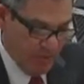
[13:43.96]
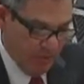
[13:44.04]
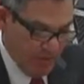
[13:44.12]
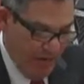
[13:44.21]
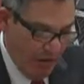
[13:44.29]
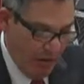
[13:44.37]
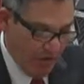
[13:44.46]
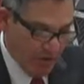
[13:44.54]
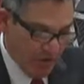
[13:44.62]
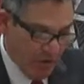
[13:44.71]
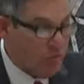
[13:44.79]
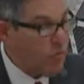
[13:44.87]
We now
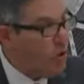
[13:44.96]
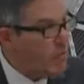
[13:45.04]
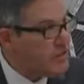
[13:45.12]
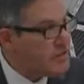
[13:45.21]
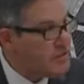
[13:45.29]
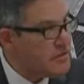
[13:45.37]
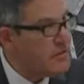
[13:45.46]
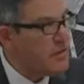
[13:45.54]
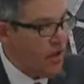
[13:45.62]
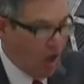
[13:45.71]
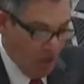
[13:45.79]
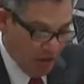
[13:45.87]
offer aerobics,
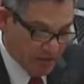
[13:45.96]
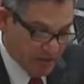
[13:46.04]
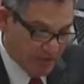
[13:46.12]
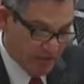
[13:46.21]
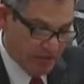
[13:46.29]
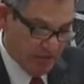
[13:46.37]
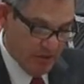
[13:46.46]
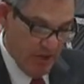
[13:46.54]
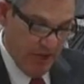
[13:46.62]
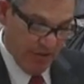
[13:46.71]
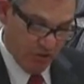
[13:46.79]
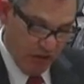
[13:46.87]
arts
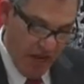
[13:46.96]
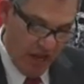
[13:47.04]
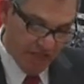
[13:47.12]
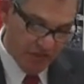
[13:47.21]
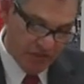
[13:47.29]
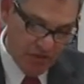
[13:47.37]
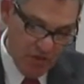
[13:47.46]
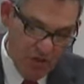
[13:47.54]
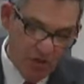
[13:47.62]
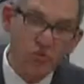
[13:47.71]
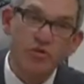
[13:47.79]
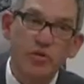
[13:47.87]
and crafts,
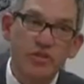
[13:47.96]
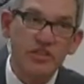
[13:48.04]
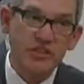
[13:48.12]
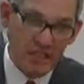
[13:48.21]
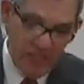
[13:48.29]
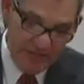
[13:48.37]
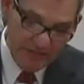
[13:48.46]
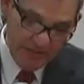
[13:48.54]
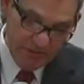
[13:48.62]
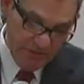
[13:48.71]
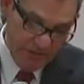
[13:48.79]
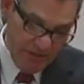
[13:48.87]
nutrition
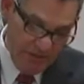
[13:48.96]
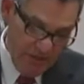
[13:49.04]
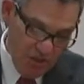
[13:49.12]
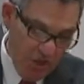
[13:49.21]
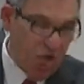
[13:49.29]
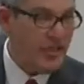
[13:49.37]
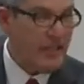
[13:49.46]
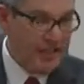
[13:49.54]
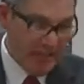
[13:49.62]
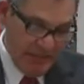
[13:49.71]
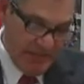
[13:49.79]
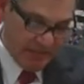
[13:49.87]
classes, cooking
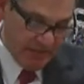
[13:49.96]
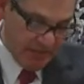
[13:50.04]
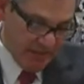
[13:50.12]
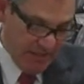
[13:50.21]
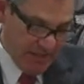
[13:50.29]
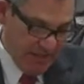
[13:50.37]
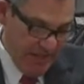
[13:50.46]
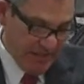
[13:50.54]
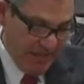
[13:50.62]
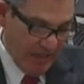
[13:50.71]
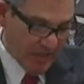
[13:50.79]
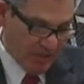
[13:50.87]
classes,
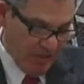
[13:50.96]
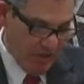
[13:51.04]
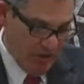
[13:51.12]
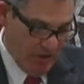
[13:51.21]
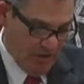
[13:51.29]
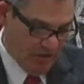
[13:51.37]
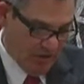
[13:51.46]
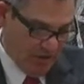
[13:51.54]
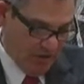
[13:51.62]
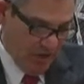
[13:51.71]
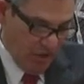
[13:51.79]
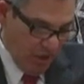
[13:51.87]
and health seminars.
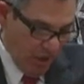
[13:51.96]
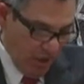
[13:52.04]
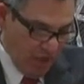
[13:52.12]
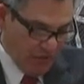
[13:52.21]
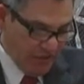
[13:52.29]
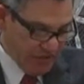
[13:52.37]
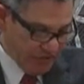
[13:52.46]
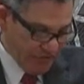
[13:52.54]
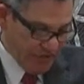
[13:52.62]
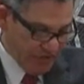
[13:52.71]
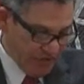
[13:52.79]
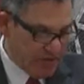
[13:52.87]
All these
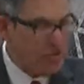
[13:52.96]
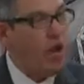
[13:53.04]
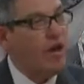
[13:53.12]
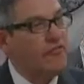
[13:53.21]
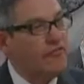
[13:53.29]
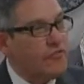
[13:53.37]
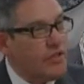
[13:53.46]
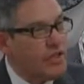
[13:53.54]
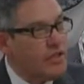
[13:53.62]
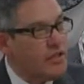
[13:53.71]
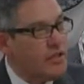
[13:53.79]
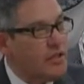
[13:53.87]
services are
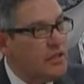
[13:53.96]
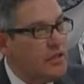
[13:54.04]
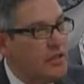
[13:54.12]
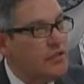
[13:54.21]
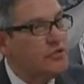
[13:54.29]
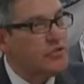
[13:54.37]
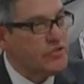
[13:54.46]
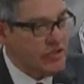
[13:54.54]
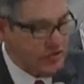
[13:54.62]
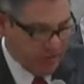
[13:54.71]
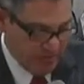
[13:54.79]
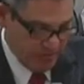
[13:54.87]
free to
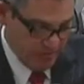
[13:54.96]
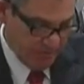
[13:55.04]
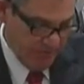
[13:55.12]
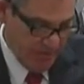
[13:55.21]
seniors.